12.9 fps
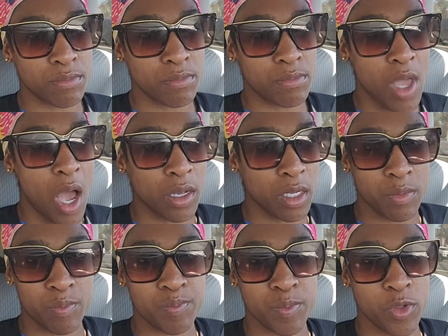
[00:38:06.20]
not
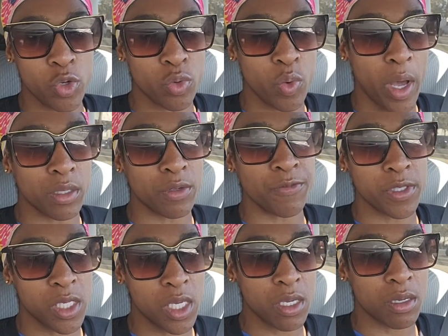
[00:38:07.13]
going to do well in
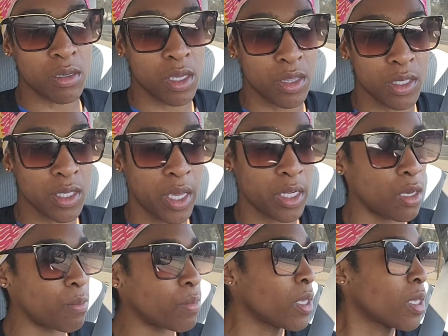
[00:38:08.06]
physique in this lineup.